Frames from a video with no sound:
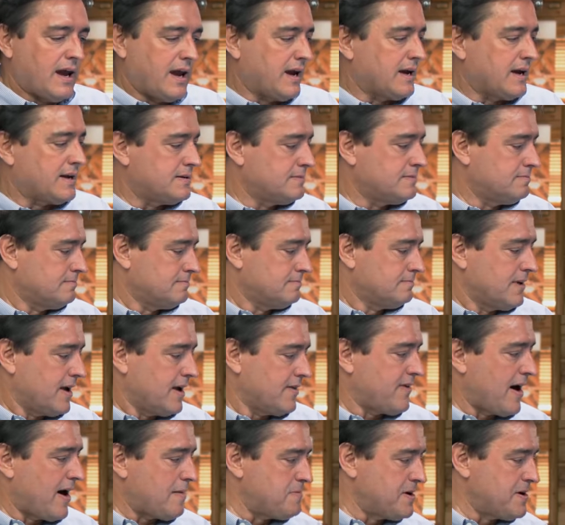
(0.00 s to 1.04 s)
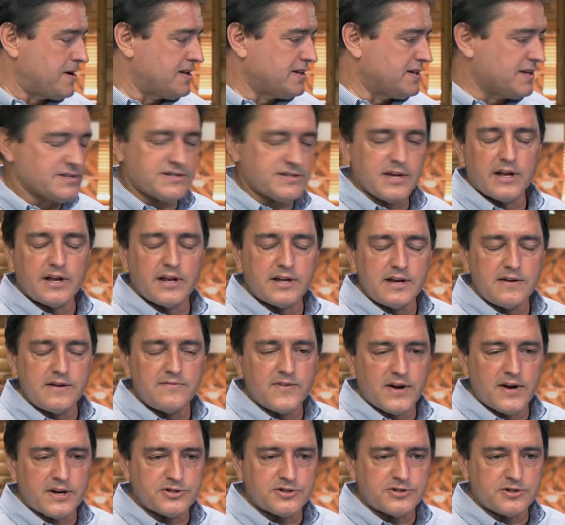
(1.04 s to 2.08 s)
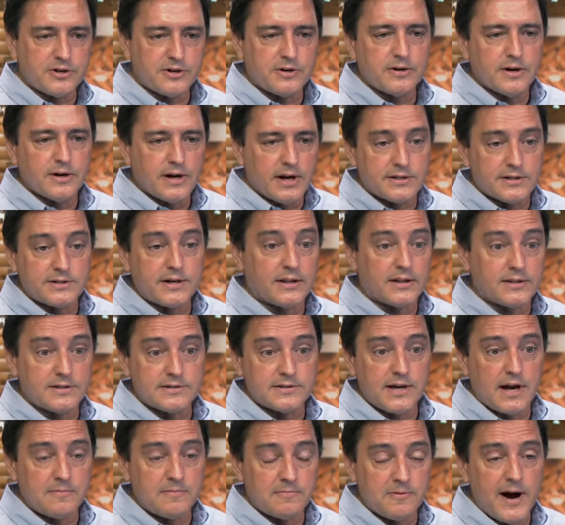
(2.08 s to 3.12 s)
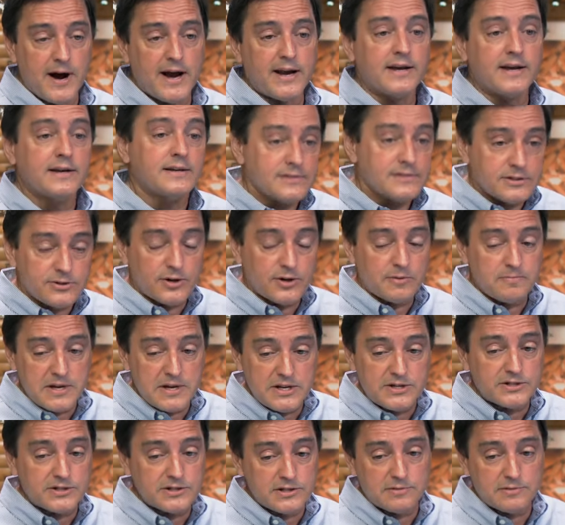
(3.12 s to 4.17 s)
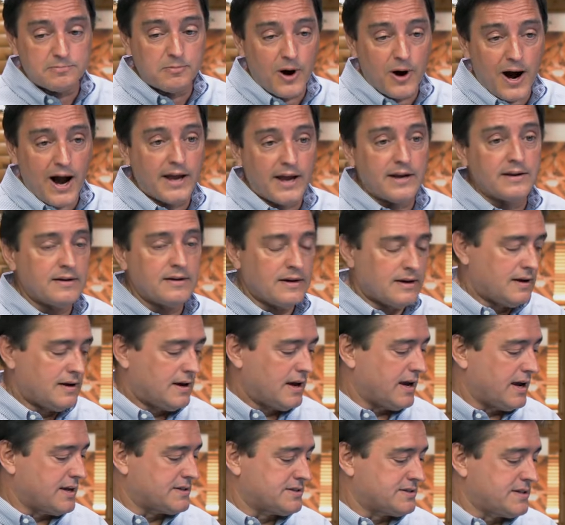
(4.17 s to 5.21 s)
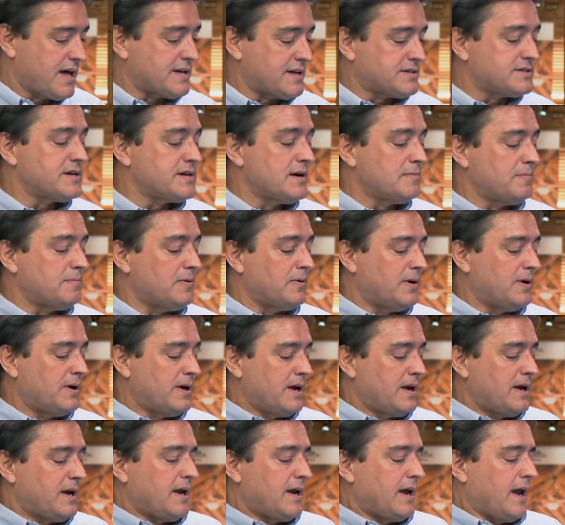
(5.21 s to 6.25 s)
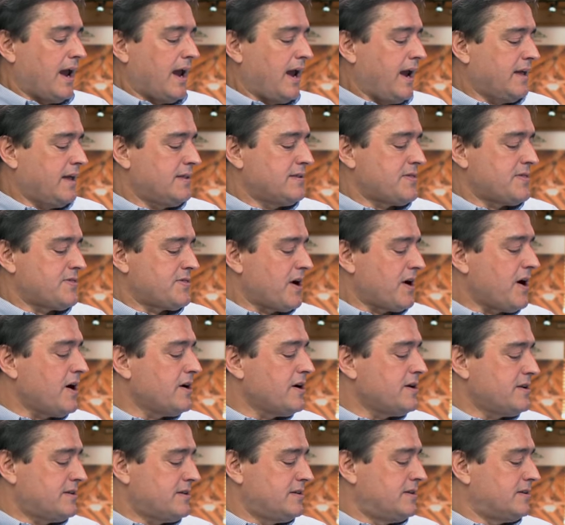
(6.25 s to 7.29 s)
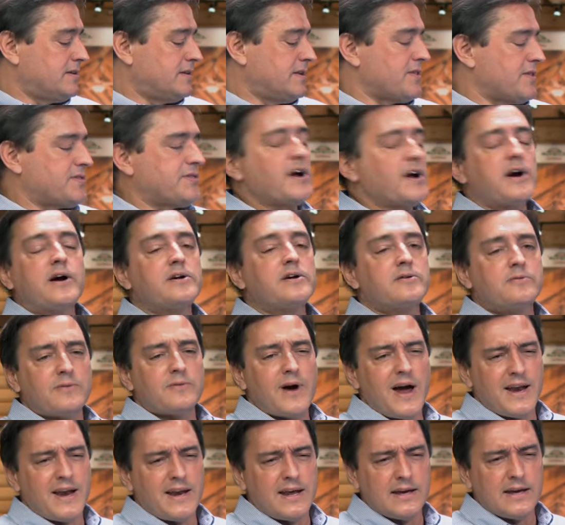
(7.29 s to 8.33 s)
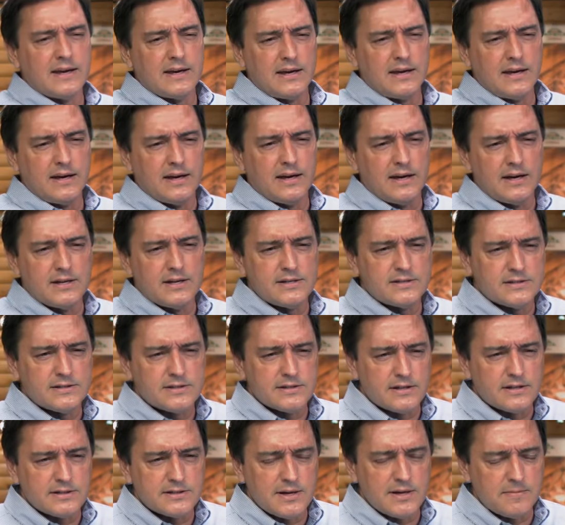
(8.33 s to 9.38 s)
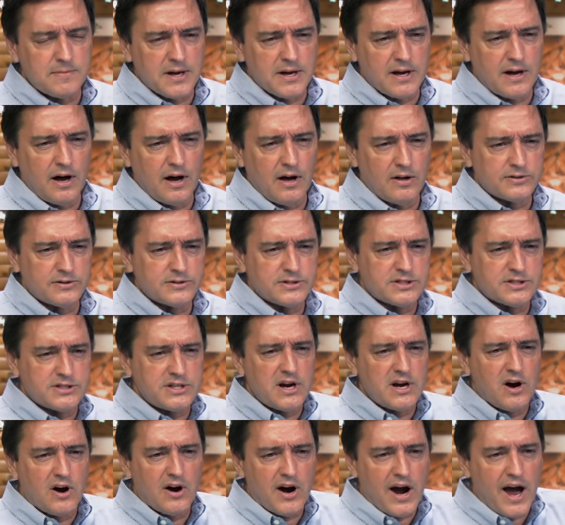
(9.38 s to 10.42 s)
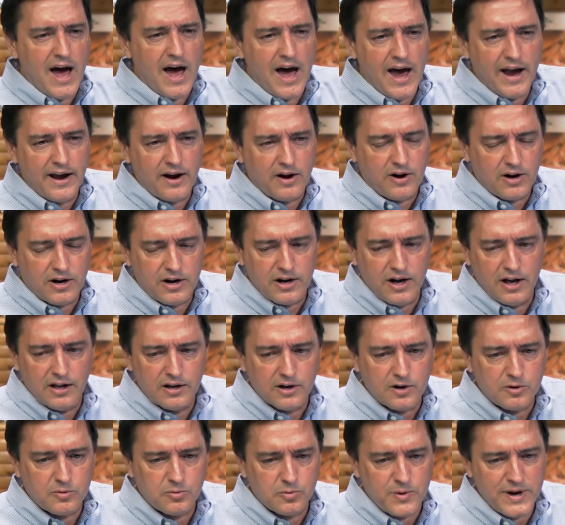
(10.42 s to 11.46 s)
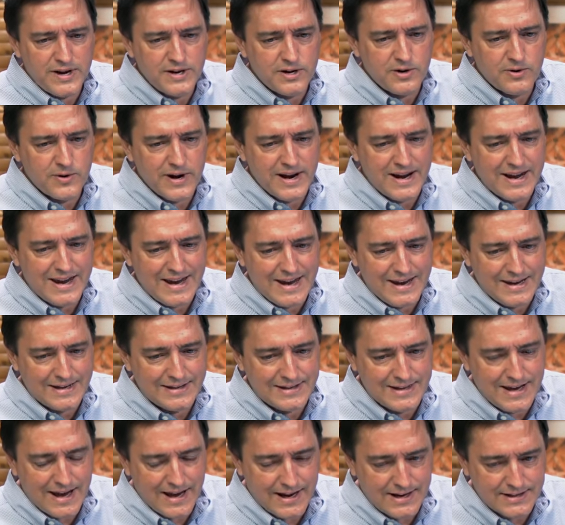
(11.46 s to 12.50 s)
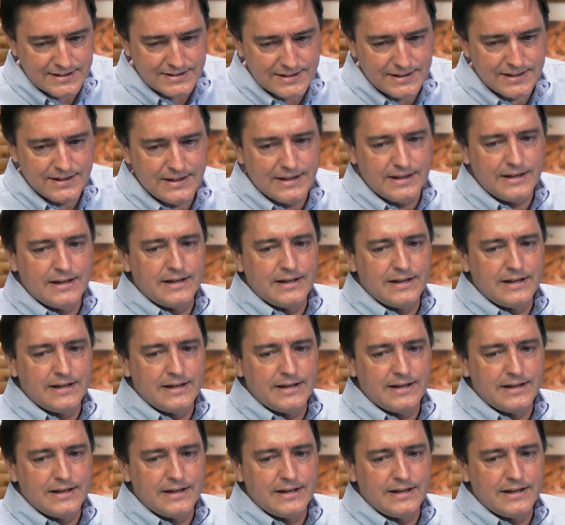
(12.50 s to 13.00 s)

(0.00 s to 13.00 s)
And if I put in this L E D fixture, it's got the same rating, so it'll be just as bright. It's that simple. And the third, the third rating is something called C R I, or Color Rendering Index.